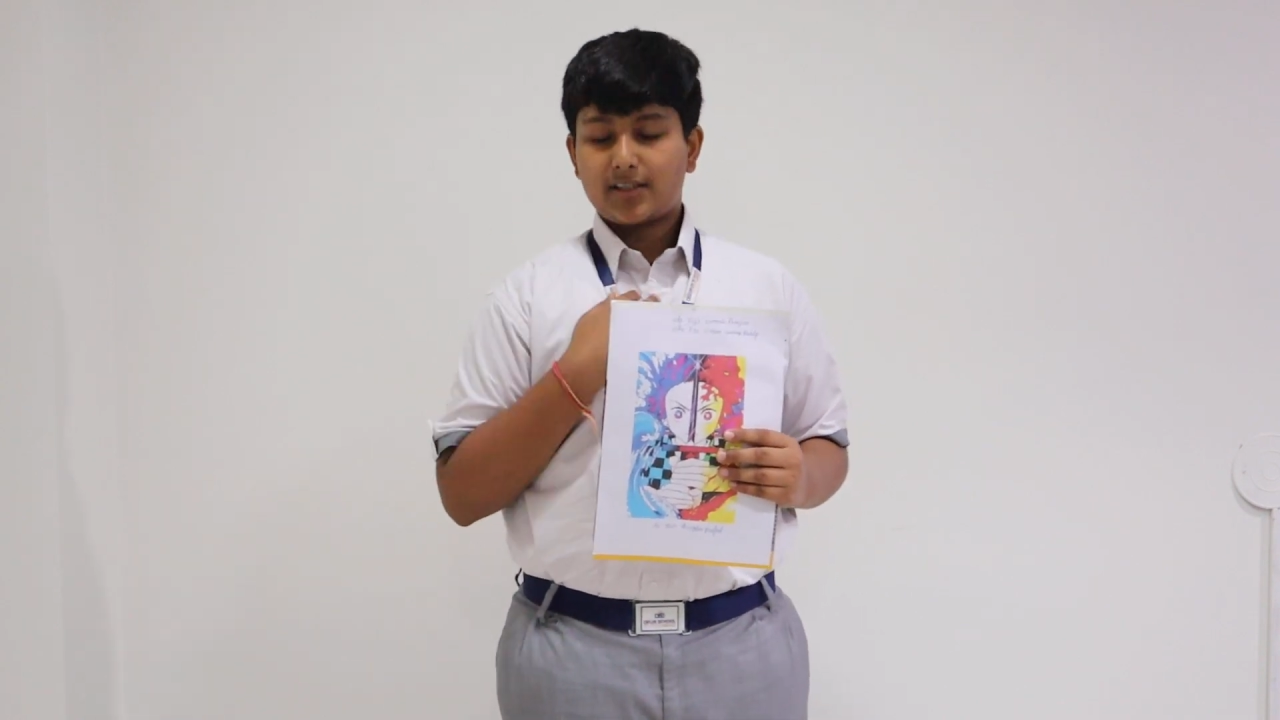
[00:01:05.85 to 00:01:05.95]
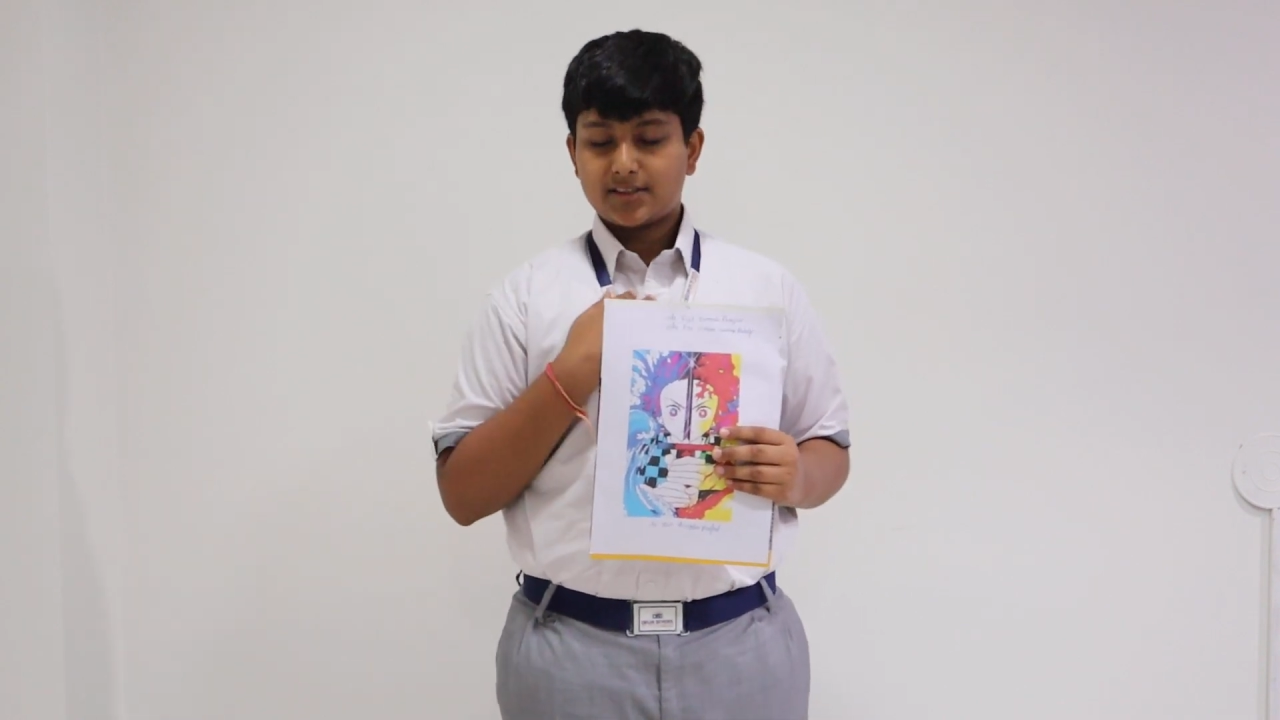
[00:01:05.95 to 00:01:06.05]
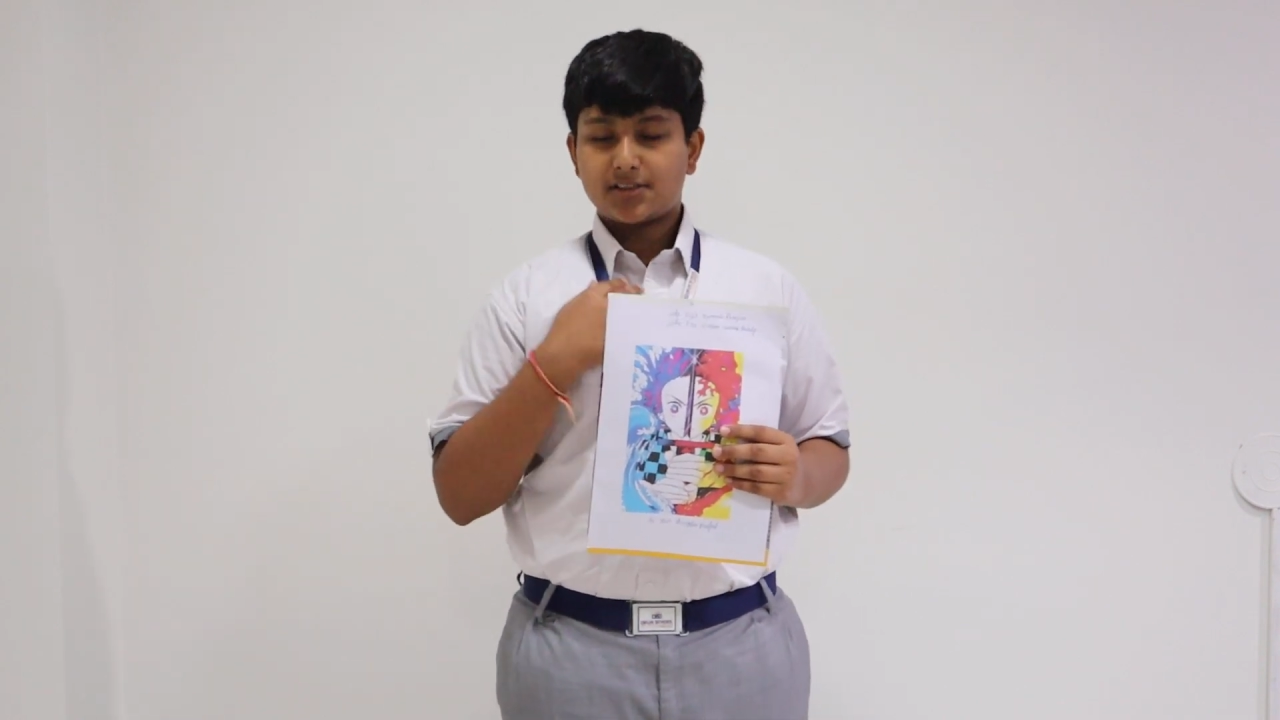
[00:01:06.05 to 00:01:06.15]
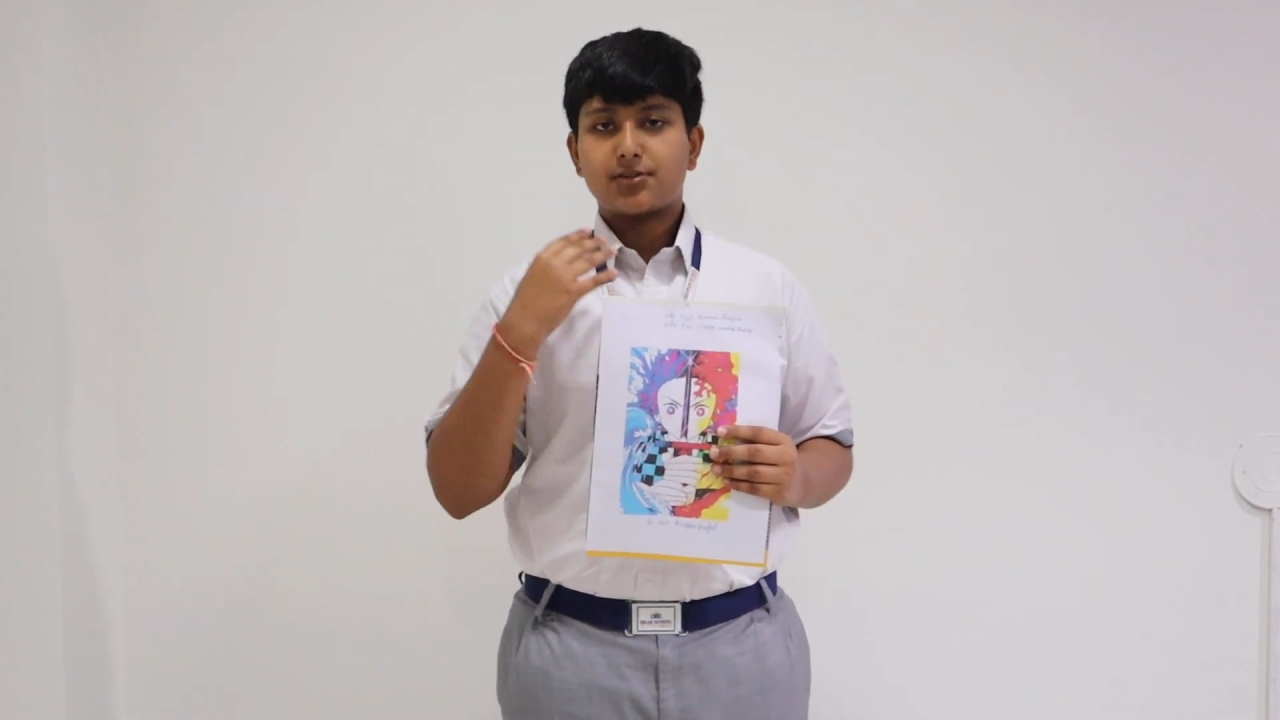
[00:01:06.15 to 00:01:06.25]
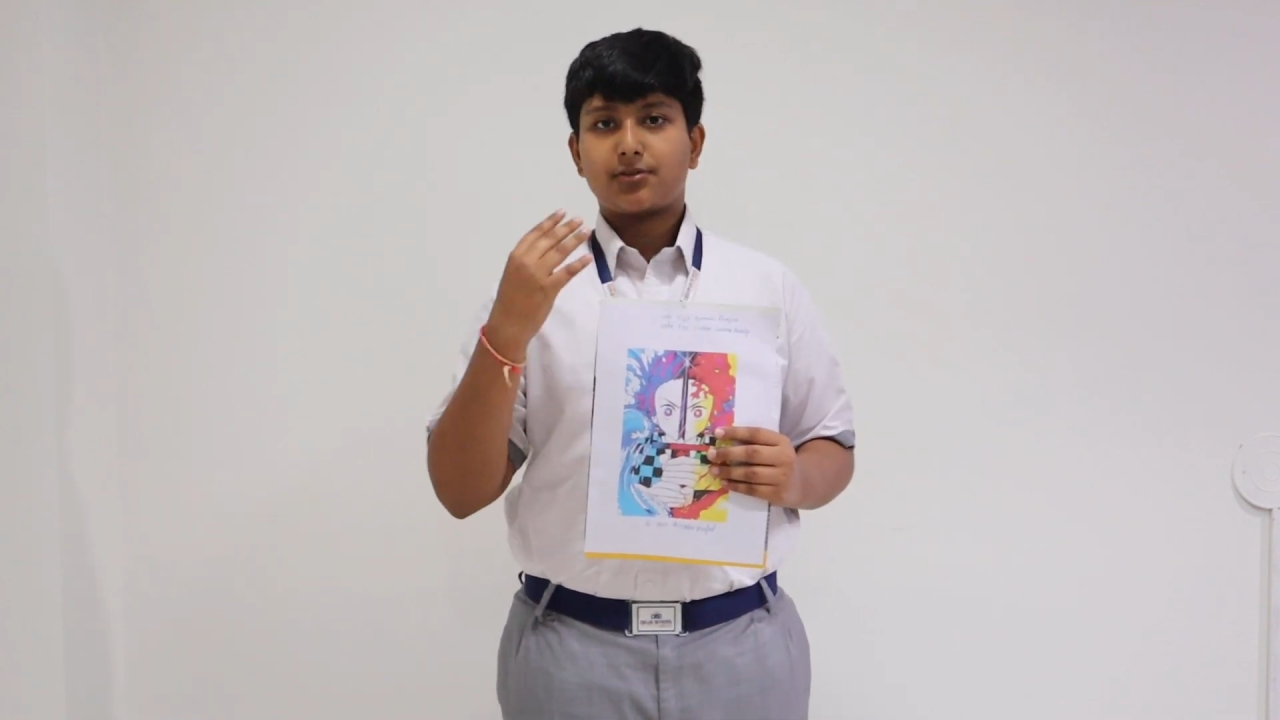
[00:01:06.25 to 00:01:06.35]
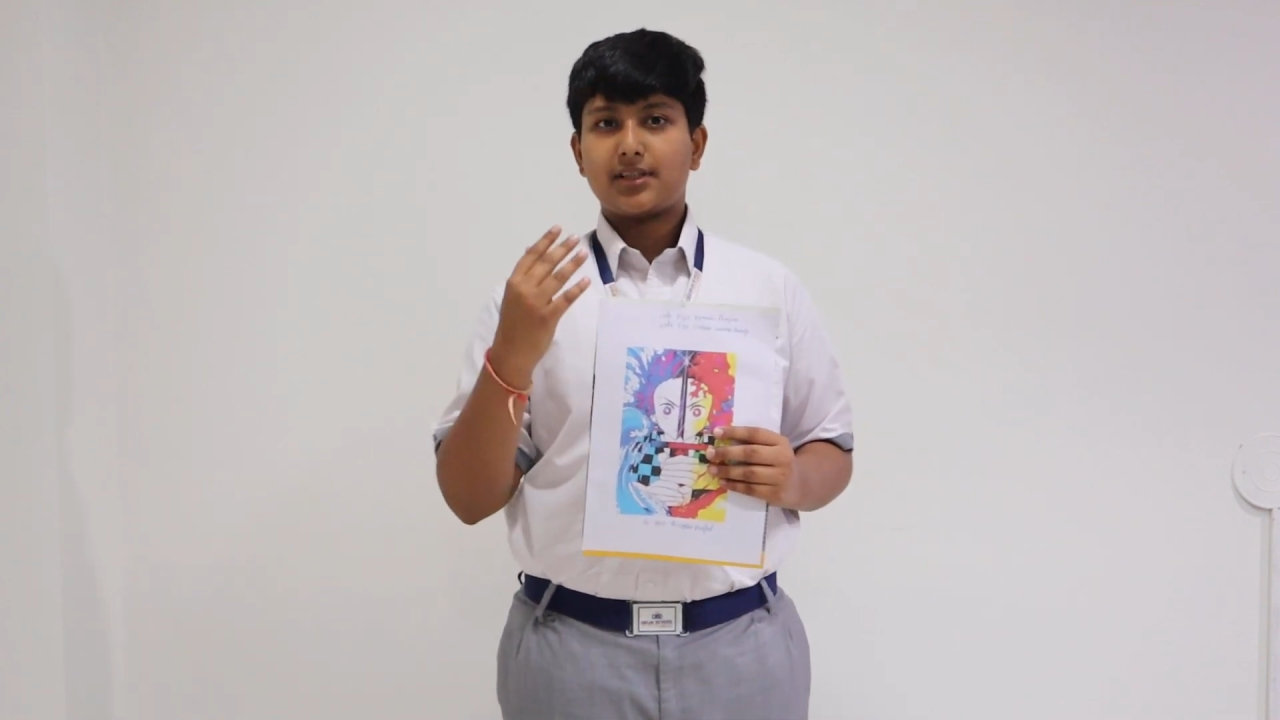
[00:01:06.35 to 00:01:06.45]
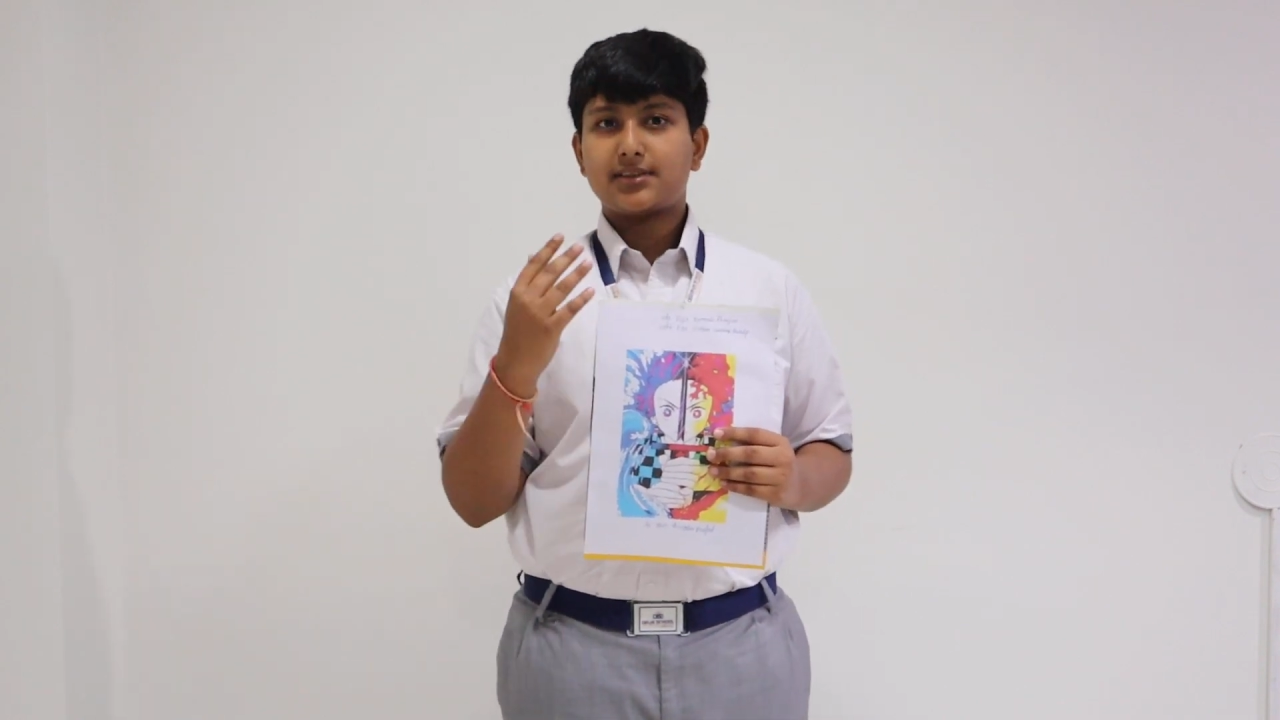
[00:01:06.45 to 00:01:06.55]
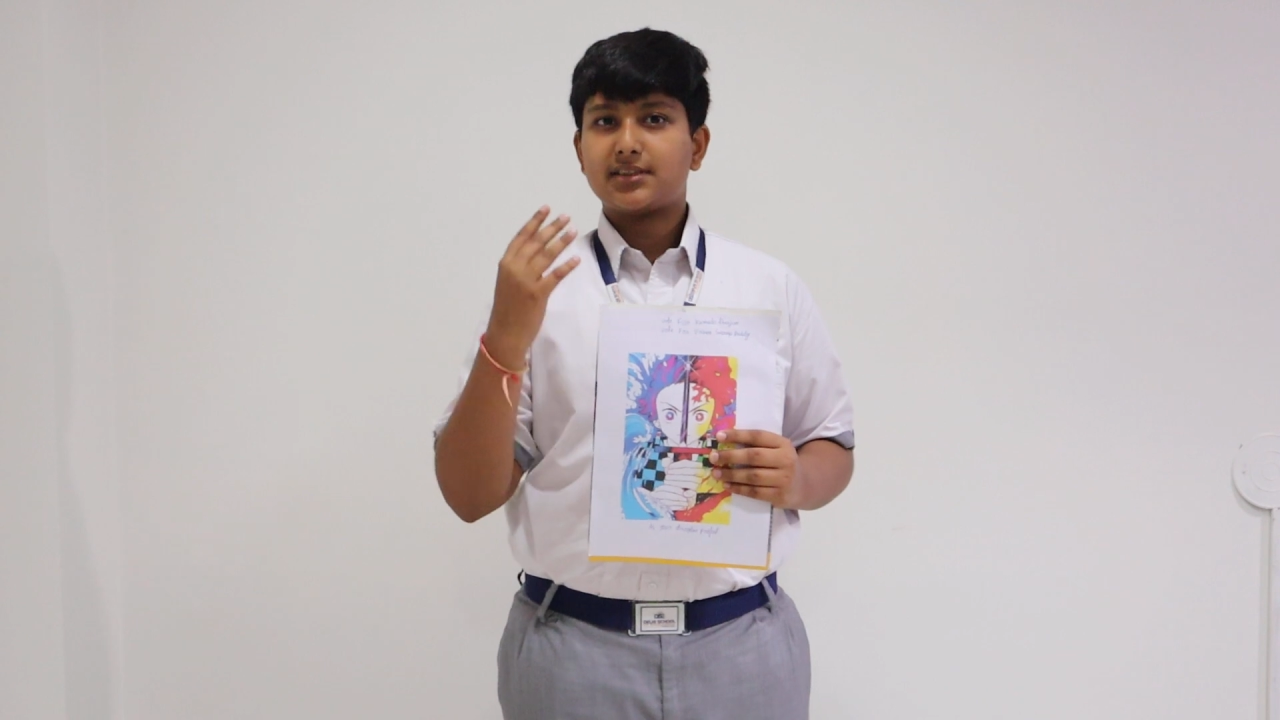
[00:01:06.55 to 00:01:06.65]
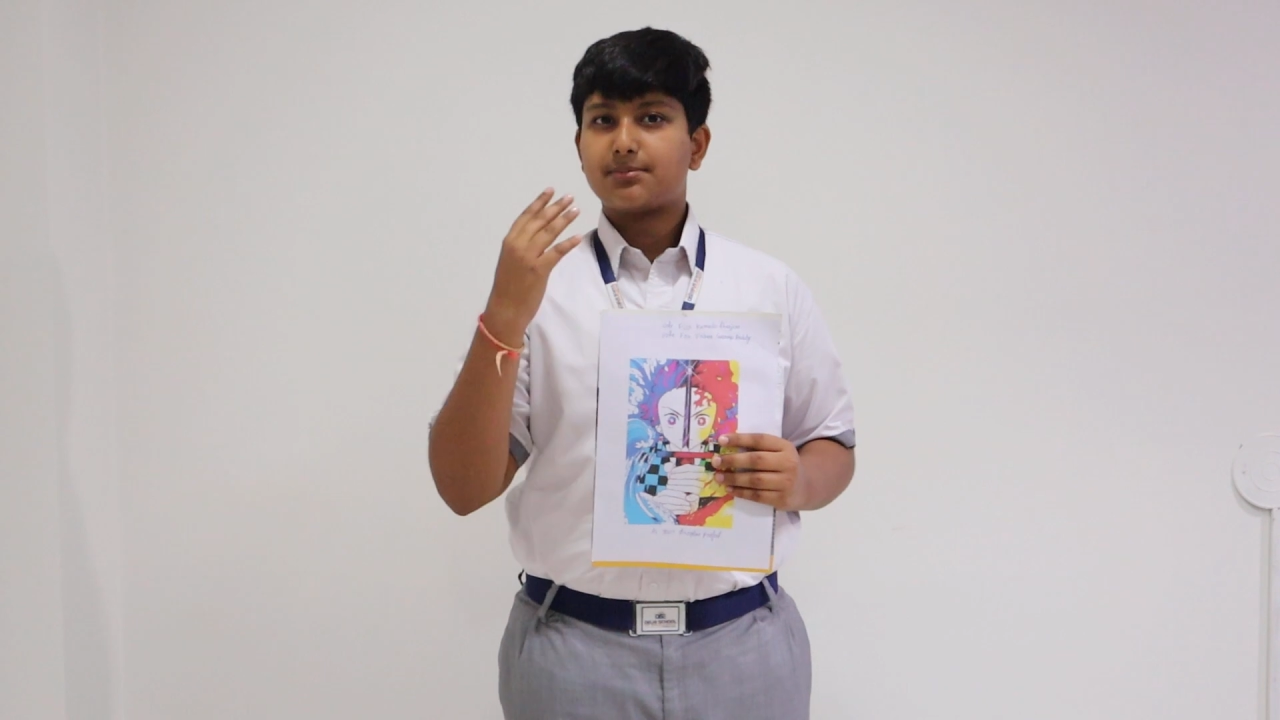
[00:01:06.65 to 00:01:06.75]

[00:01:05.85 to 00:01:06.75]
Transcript: assist students in